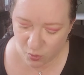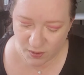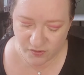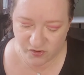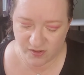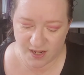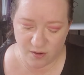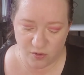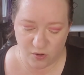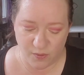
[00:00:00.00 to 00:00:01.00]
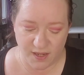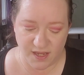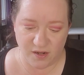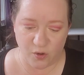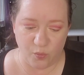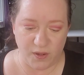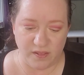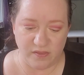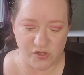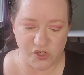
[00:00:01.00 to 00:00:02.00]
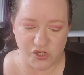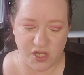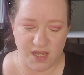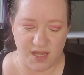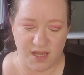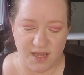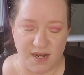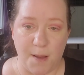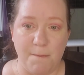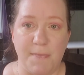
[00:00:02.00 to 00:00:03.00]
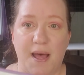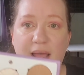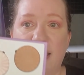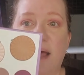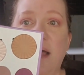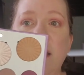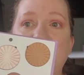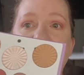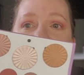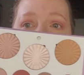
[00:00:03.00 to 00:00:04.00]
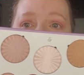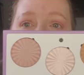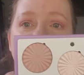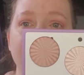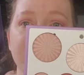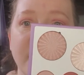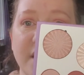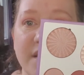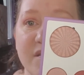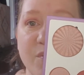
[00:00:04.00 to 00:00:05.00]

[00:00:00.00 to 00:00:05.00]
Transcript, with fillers: going to now go in with the shade Maya, which is this